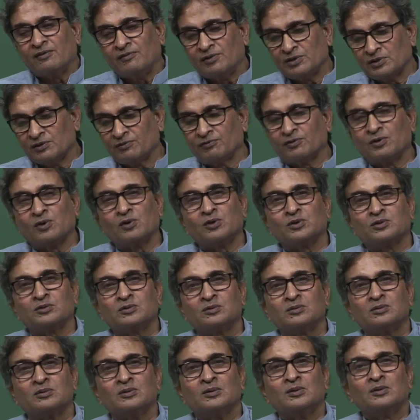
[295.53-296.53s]
which of
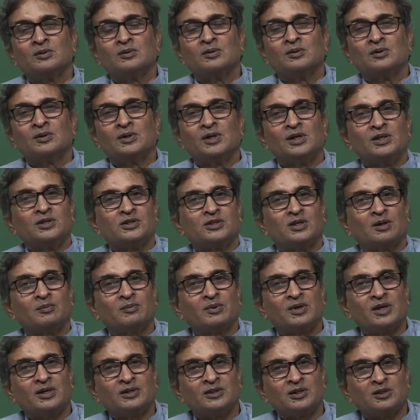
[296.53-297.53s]
course in some
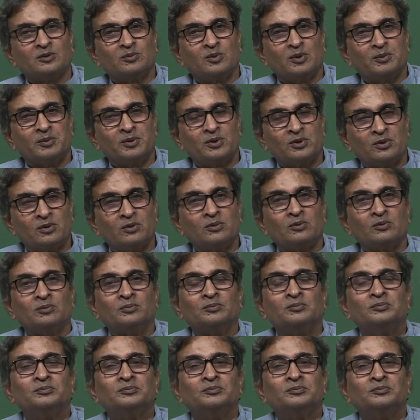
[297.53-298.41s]
cases may be true,